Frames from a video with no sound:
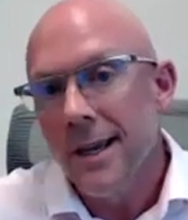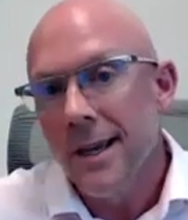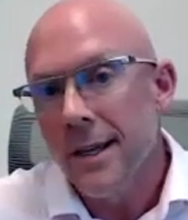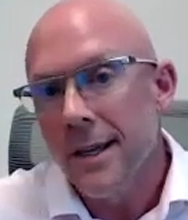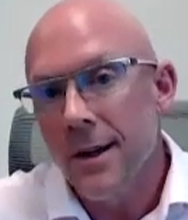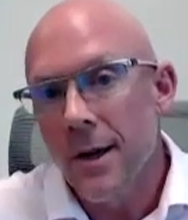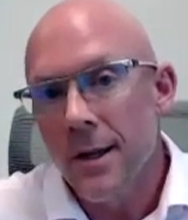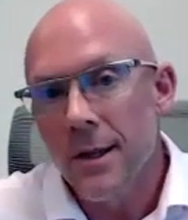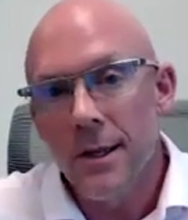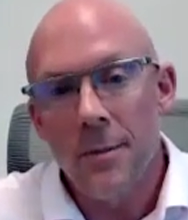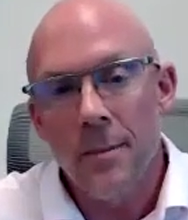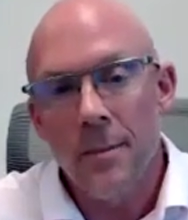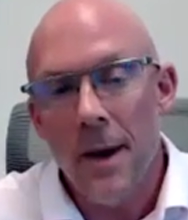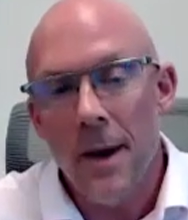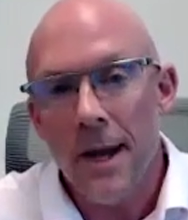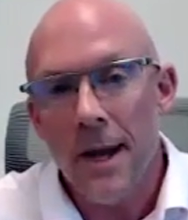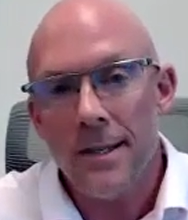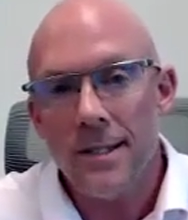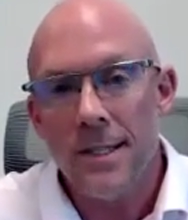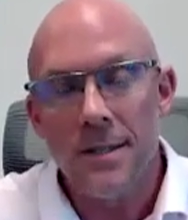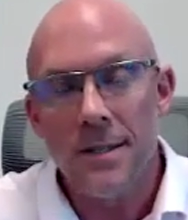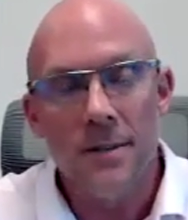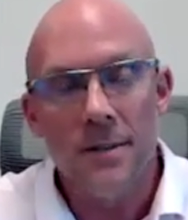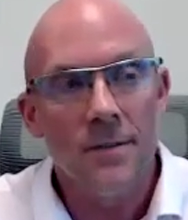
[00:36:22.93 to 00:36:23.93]
I look back,
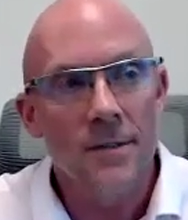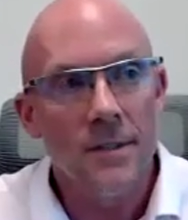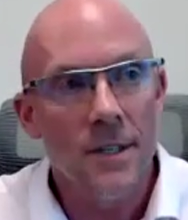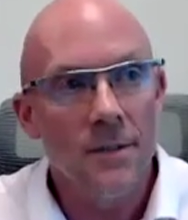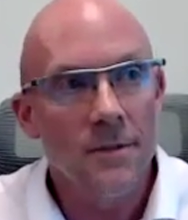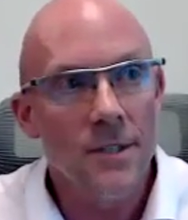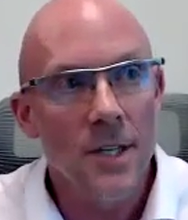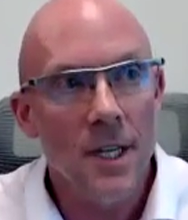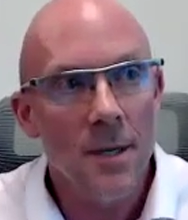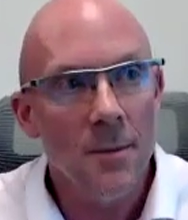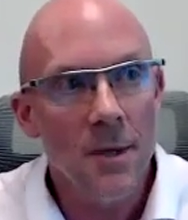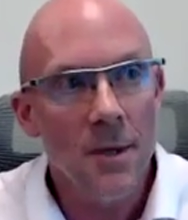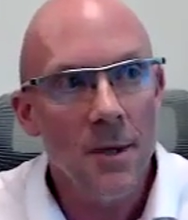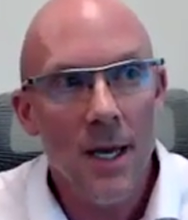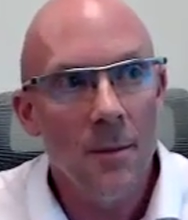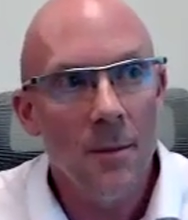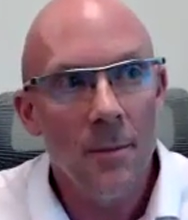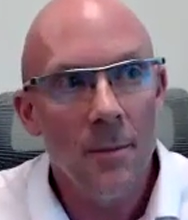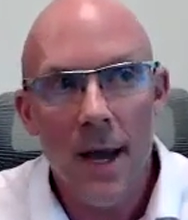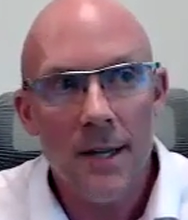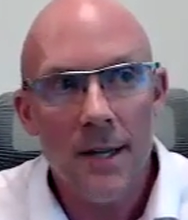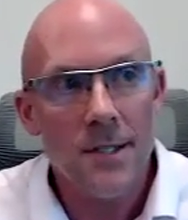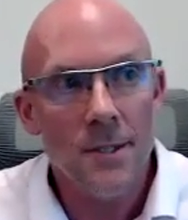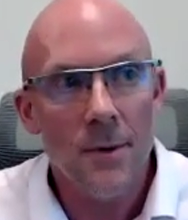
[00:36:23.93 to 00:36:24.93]
Steve, if JB hadn't
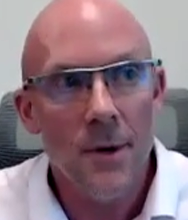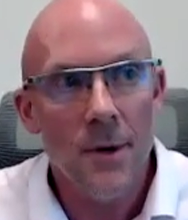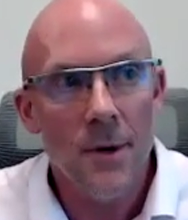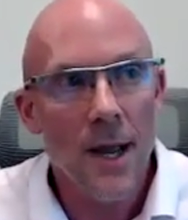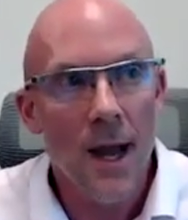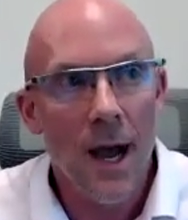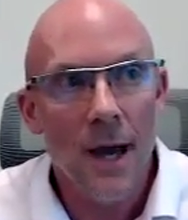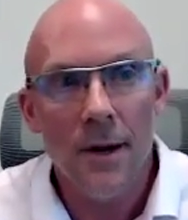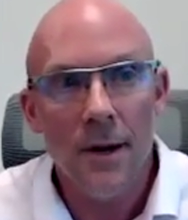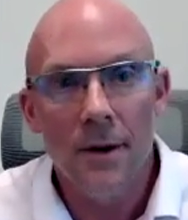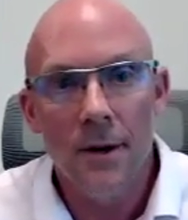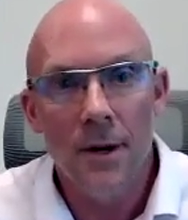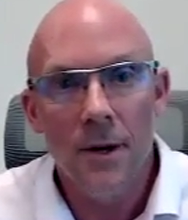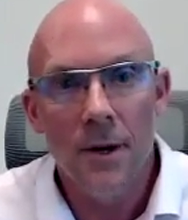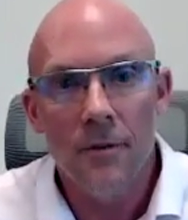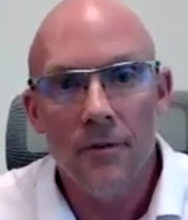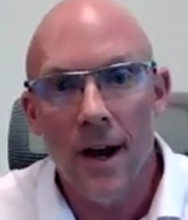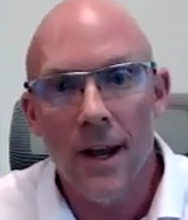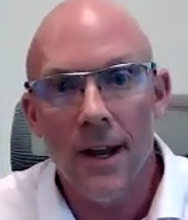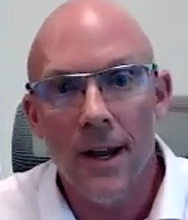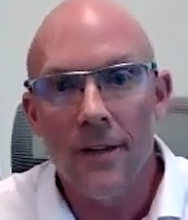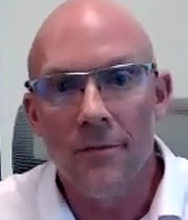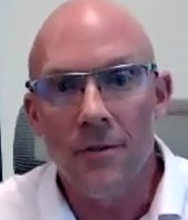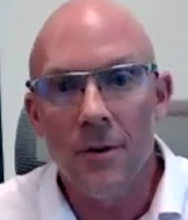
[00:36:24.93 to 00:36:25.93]
passed away, I don't know if
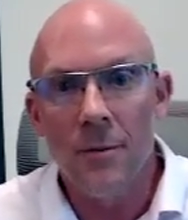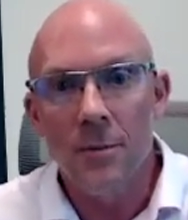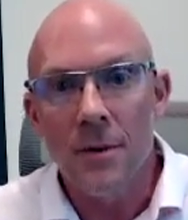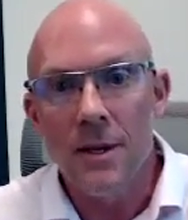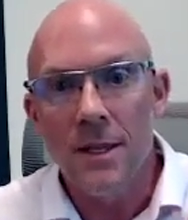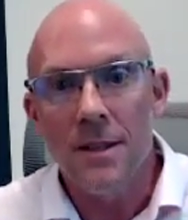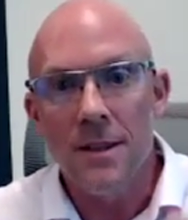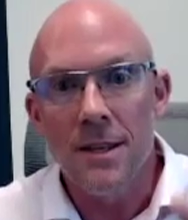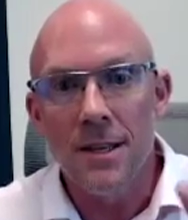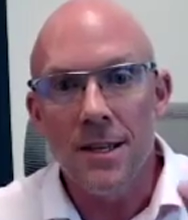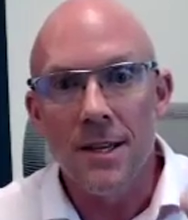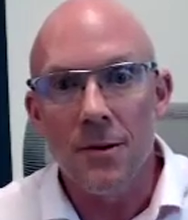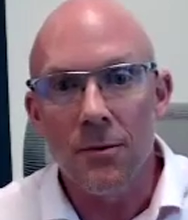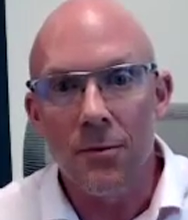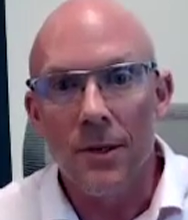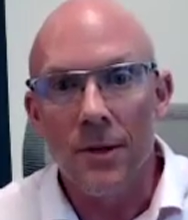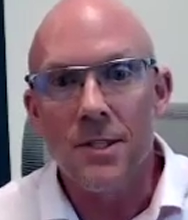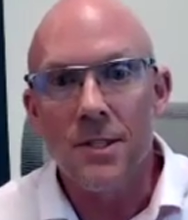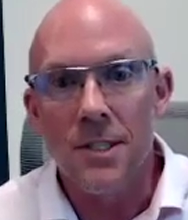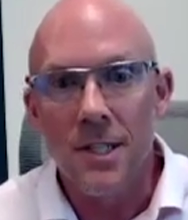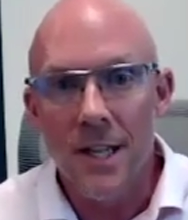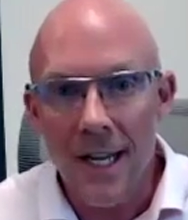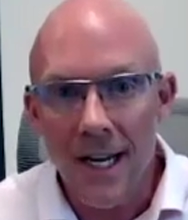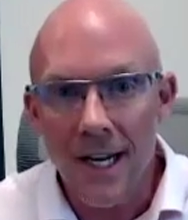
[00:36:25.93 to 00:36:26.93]
I'd ever be the
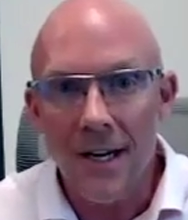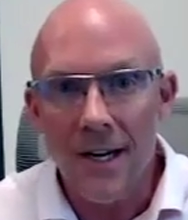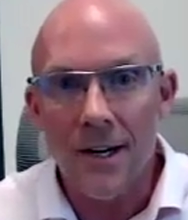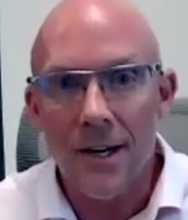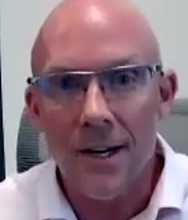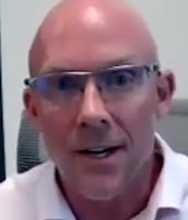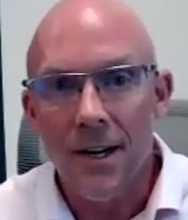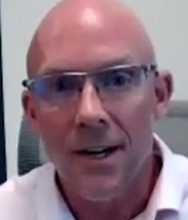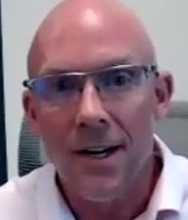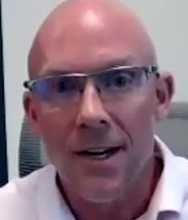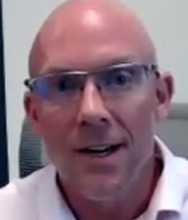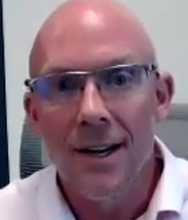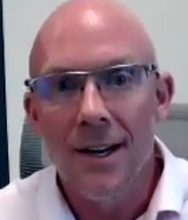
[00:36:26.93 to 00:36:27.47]
originator.